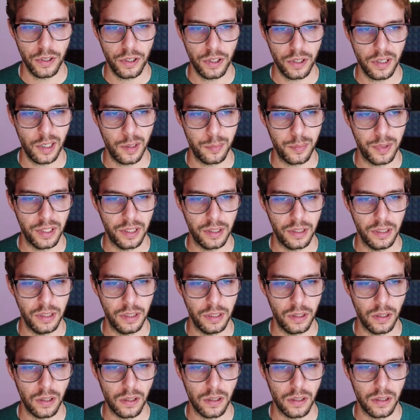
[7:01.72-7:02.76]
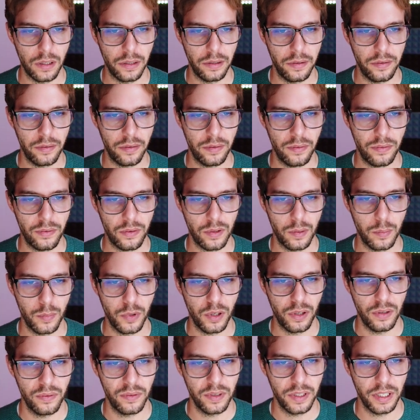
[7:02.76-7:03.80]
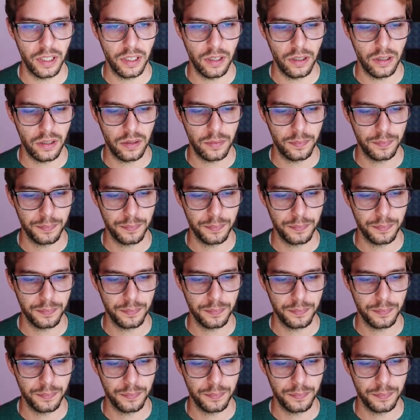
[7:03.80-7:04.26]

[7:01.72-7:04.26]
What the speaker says: to copy the ARN from over here.